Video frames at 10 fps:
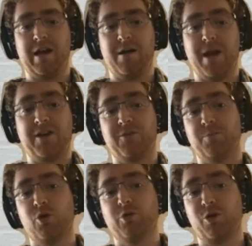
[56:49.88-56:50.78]
makes a
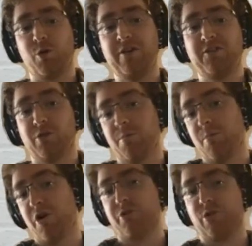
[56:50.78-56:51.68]
pull request or a
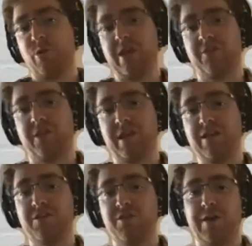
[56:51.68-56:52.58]
merge request
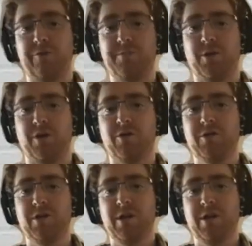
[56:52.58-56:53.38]
into that repo,